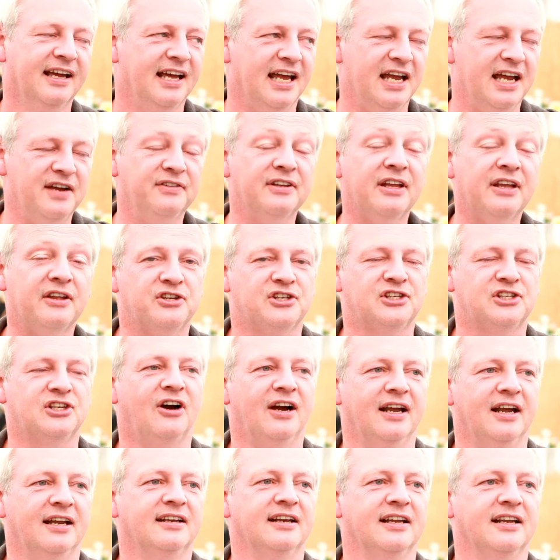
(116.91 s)
Even though the
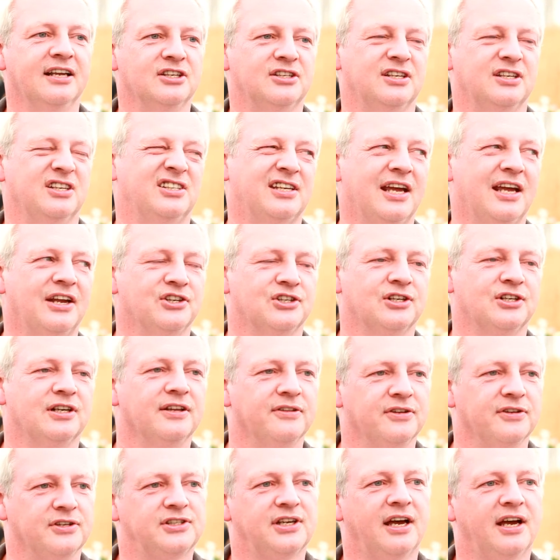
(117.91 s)
site is essentially
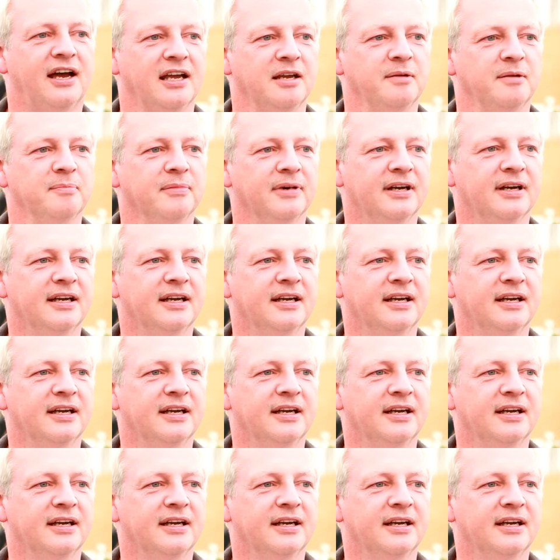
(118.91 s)
the same,